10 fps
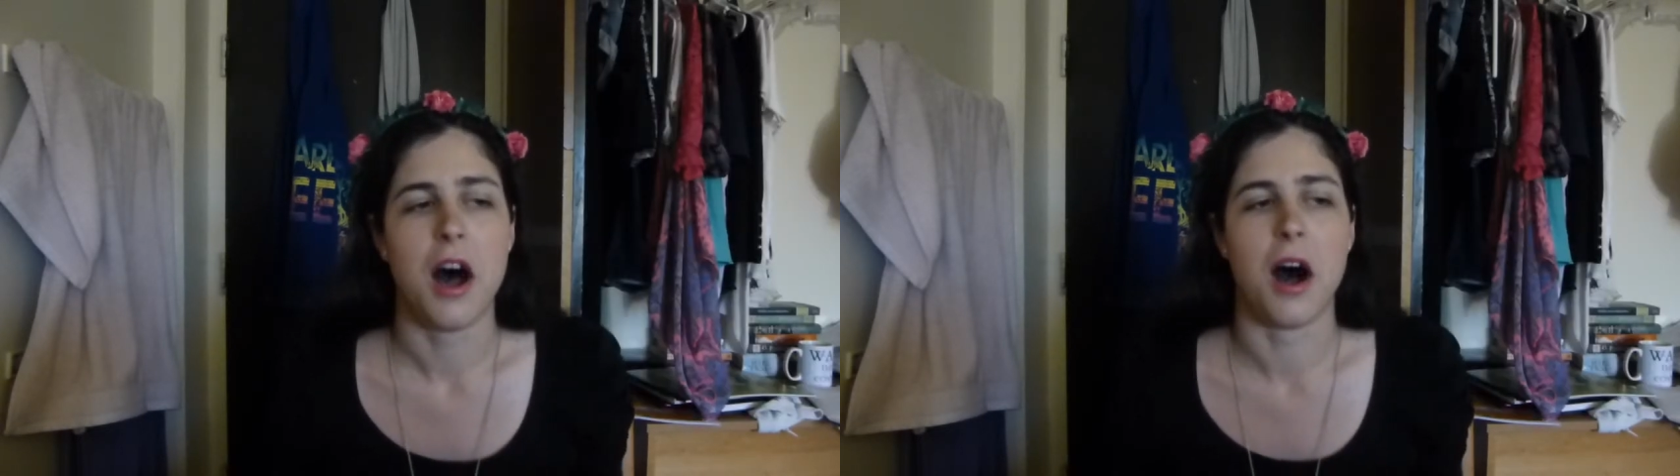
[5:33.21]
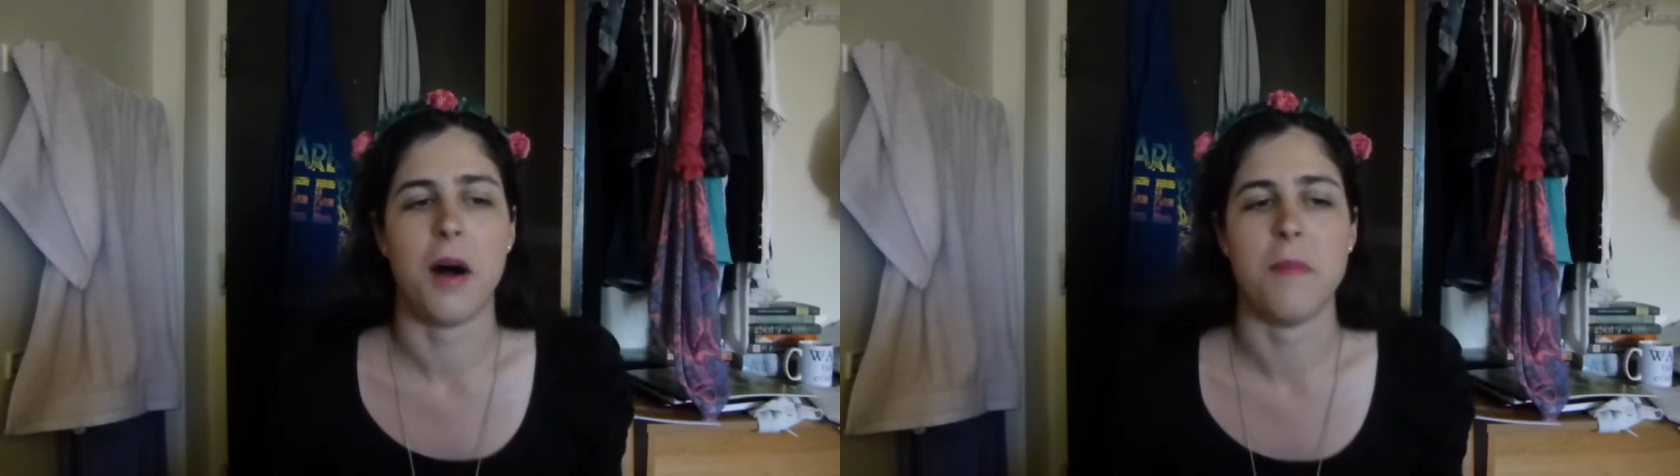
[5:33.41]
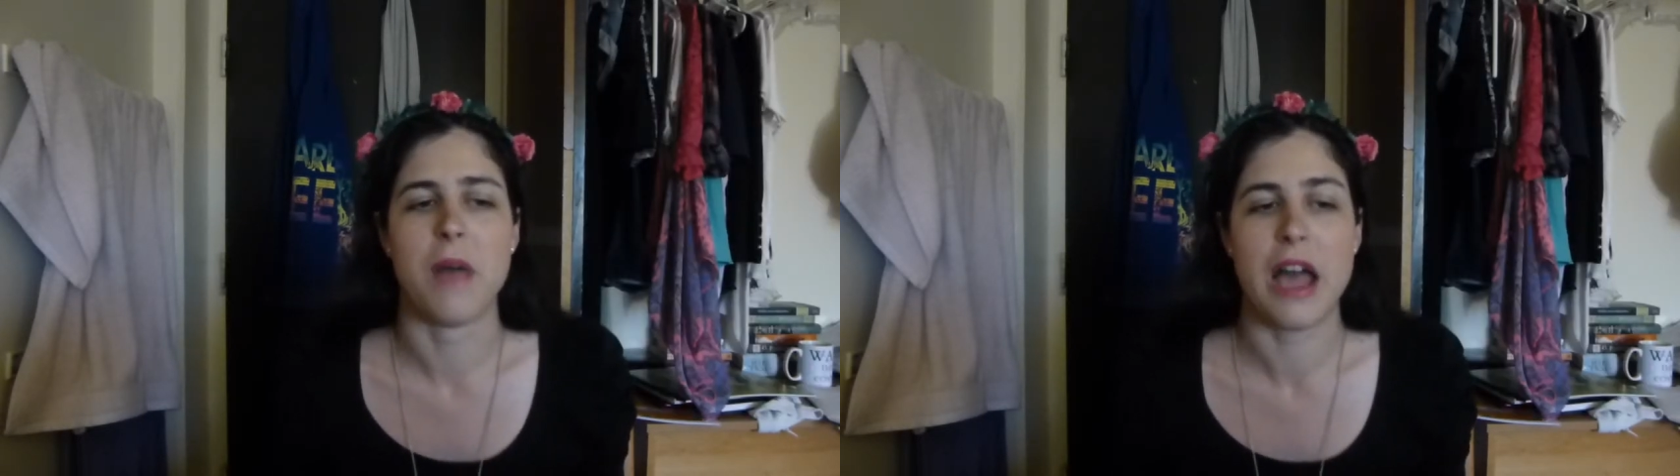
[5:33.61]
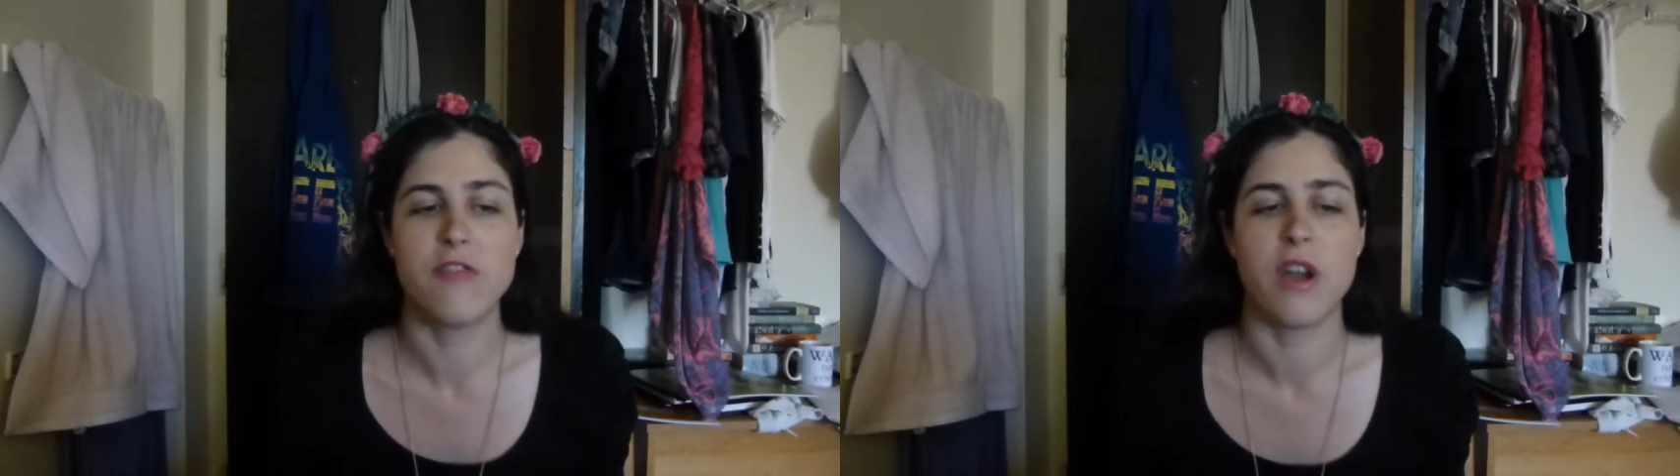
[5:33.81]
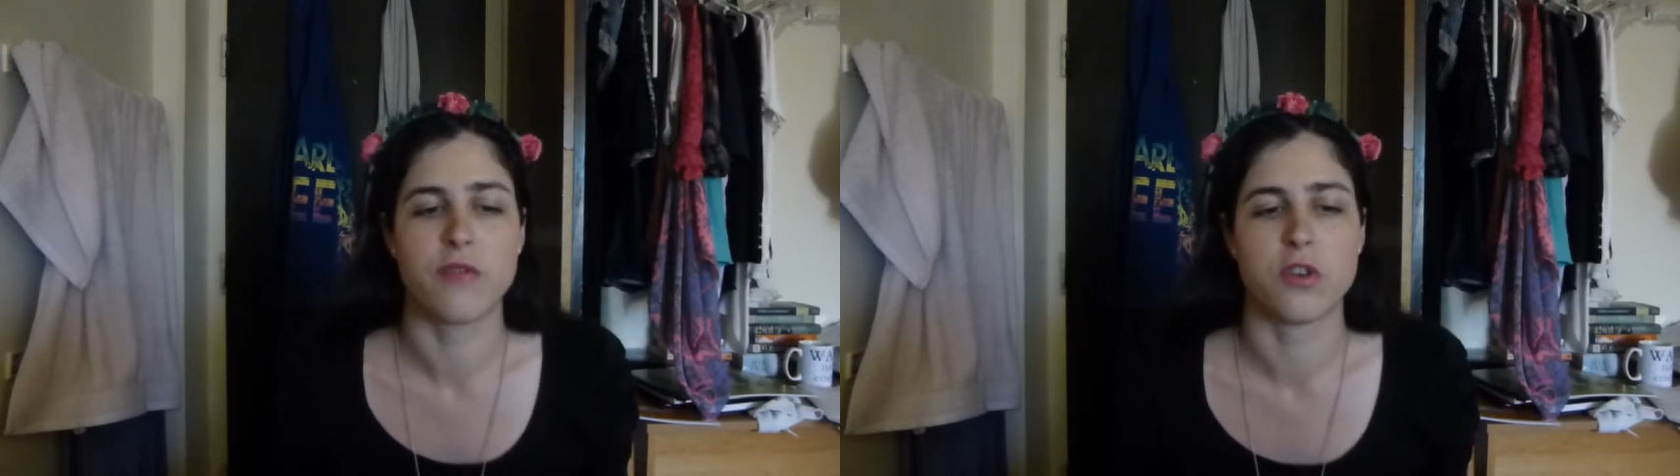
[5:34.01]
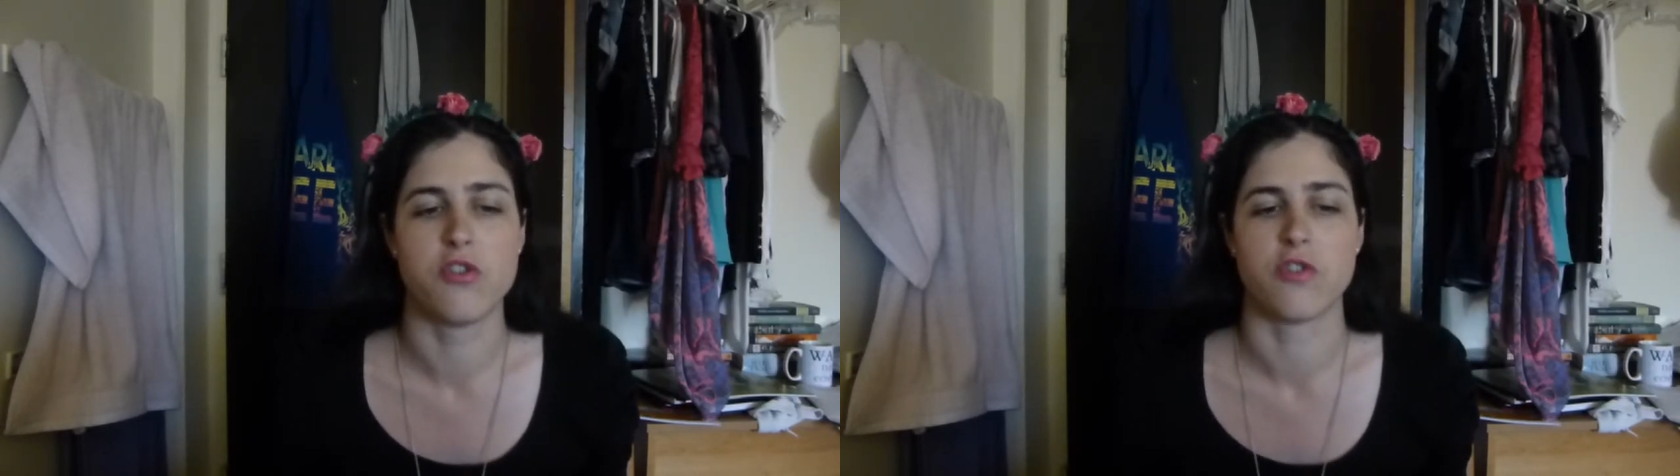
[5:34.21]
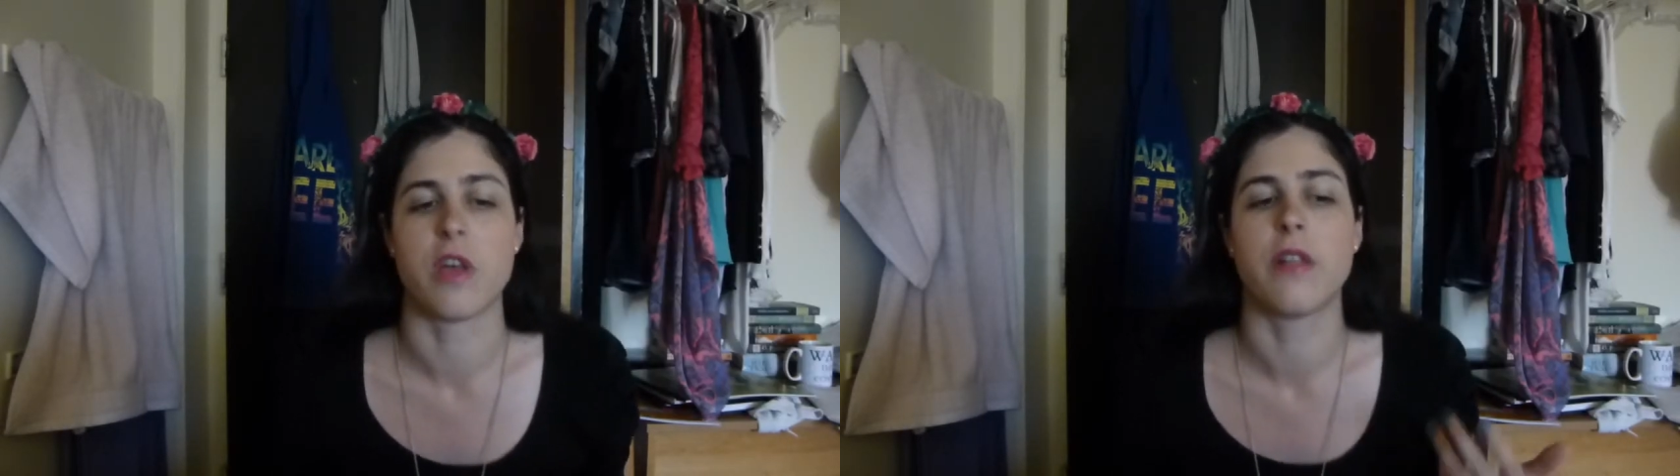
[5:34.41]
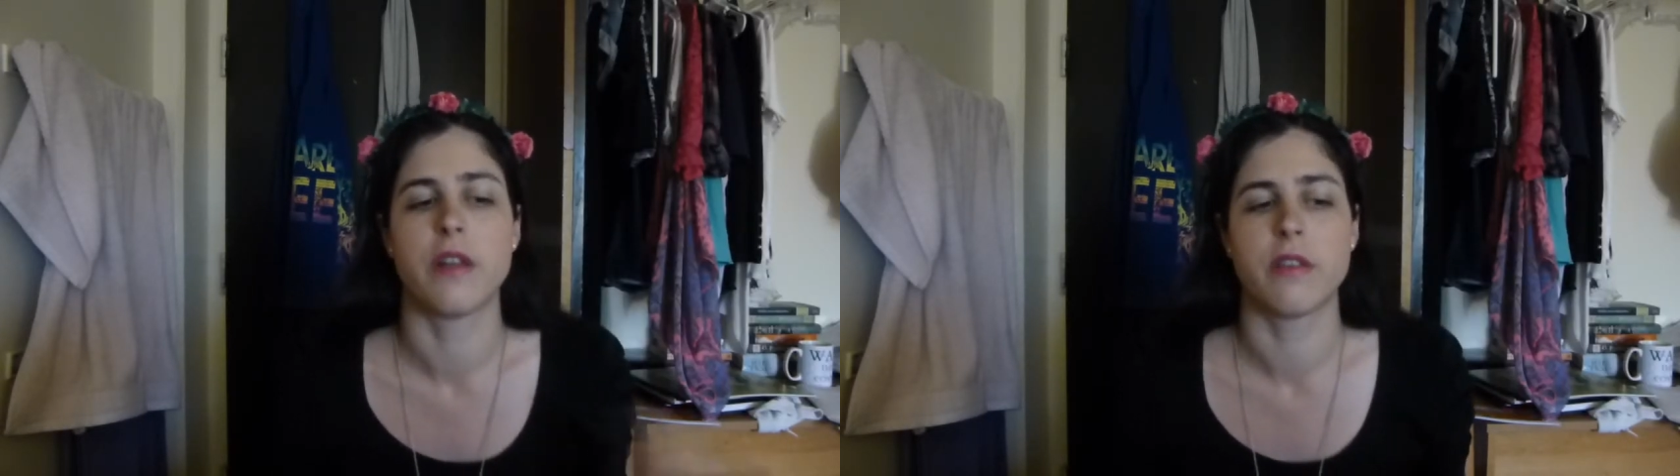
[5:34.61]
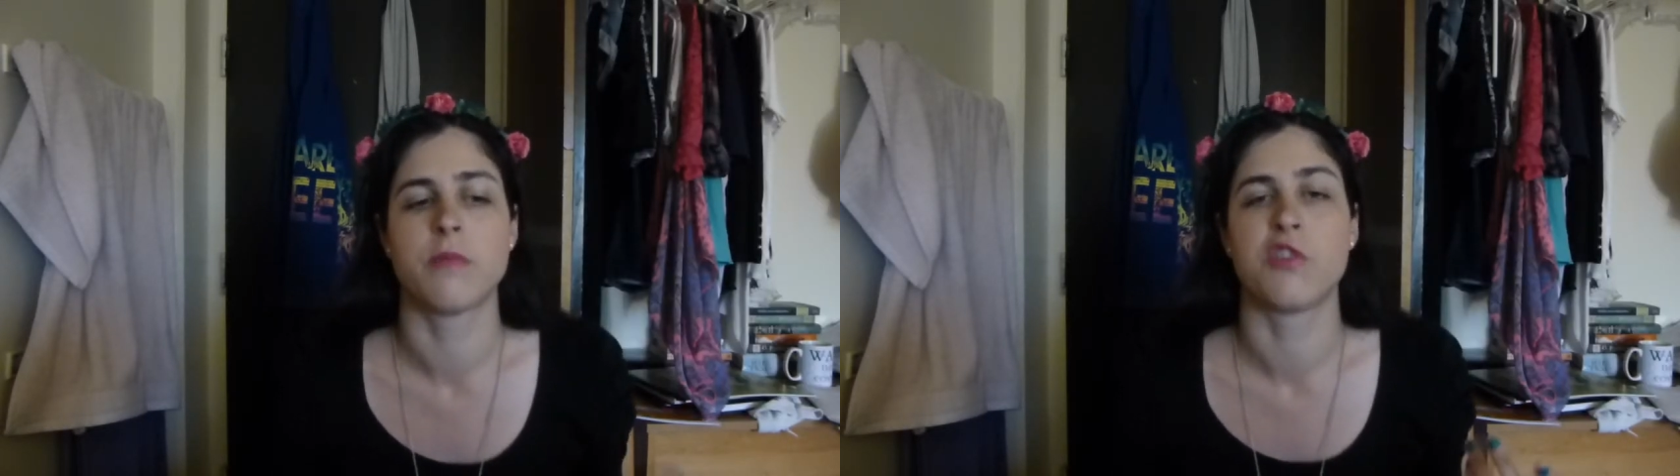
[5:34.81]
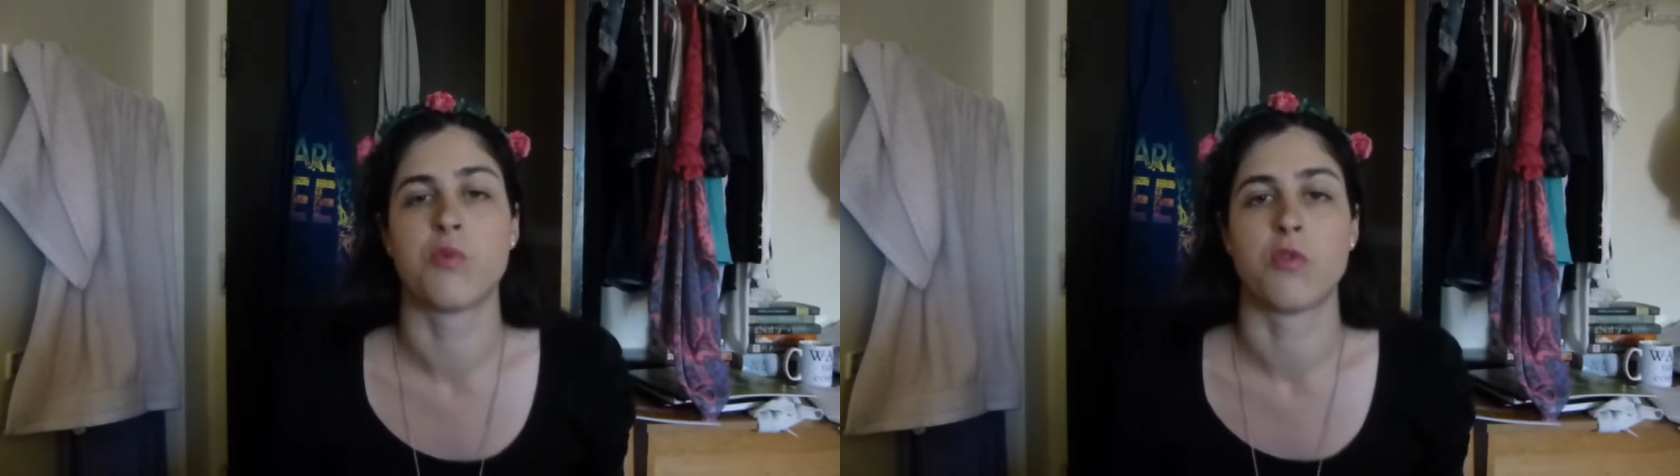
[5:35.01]
I draft creatures, a lot of
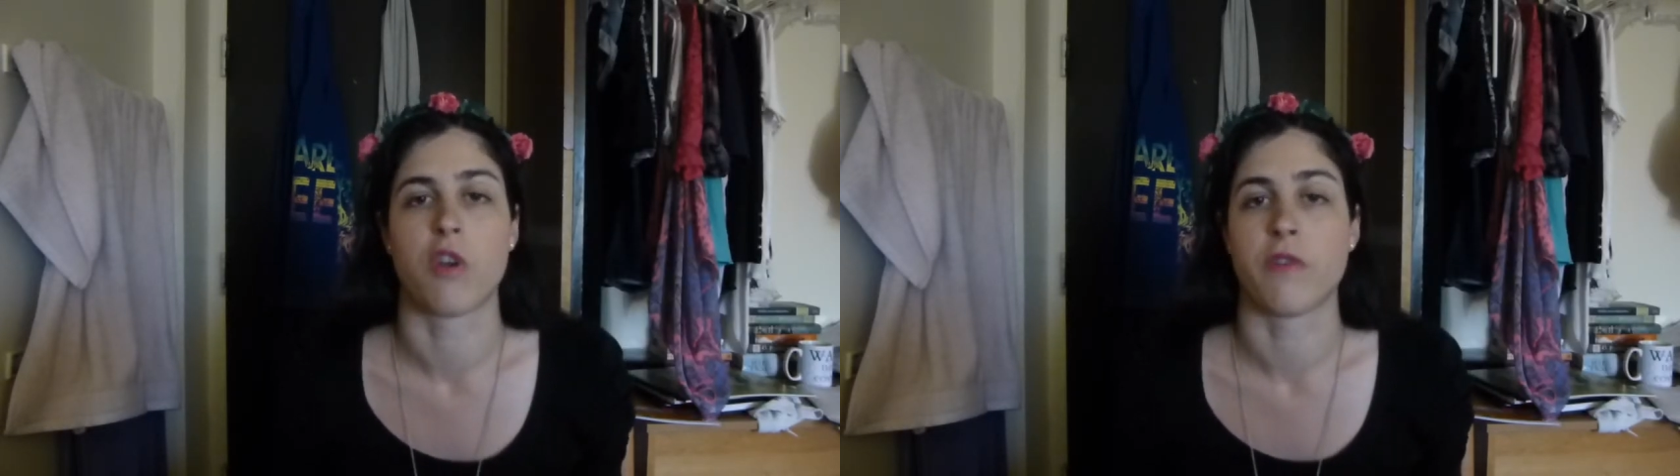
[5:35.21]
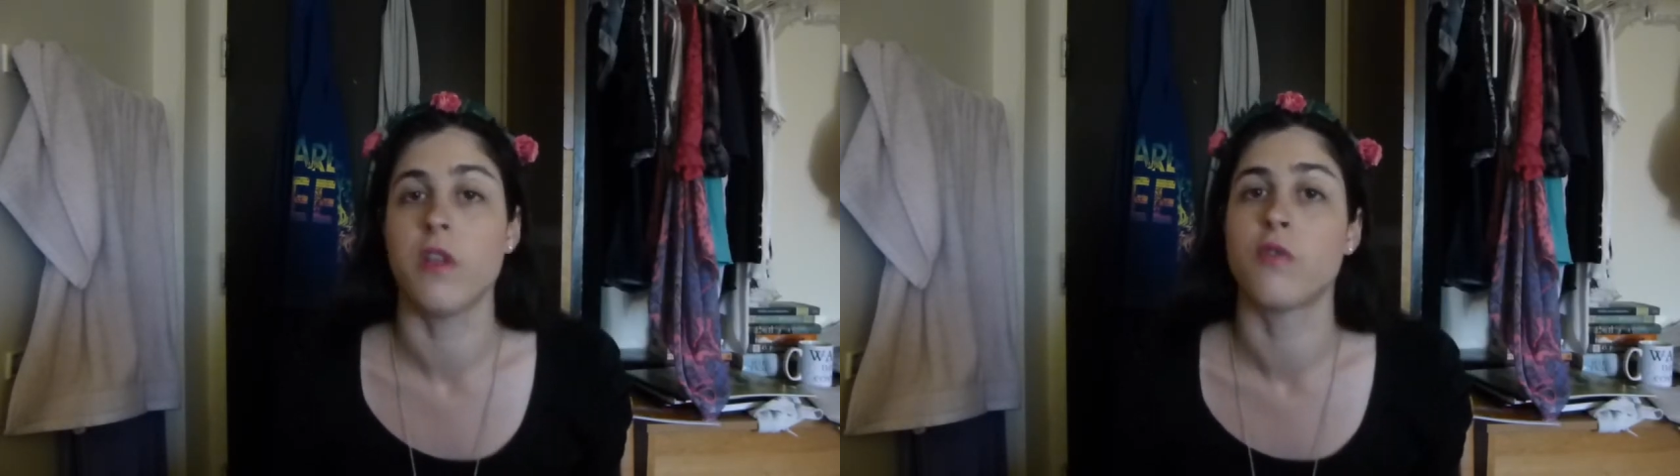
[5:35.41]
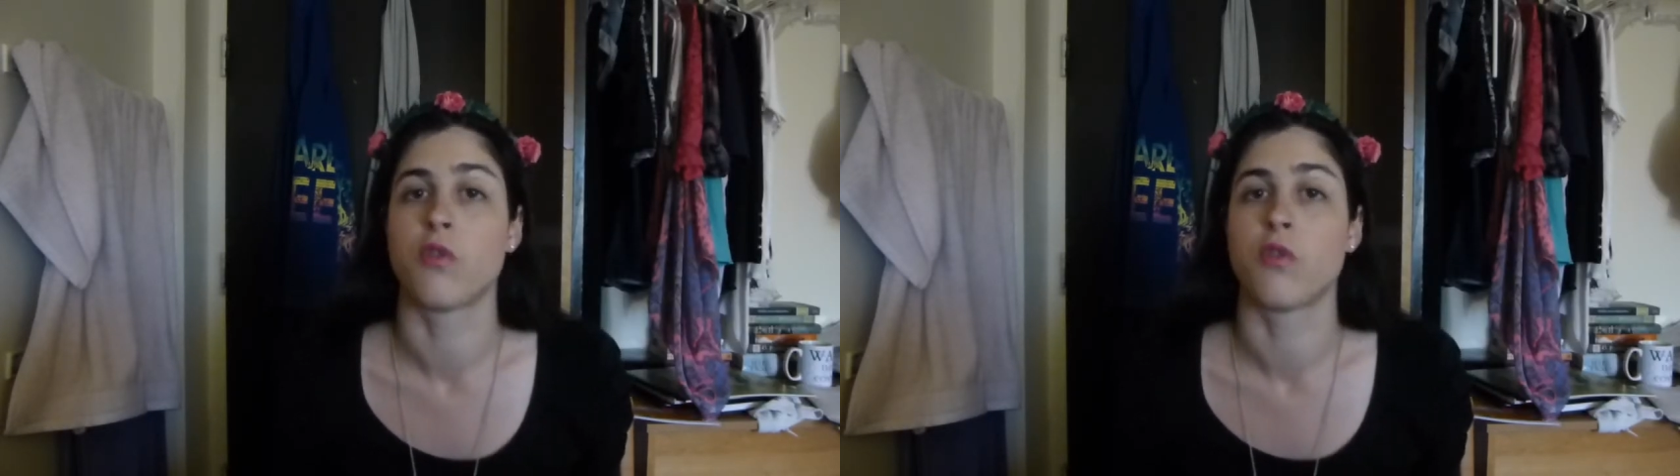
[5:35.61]
times I just won't draft enough,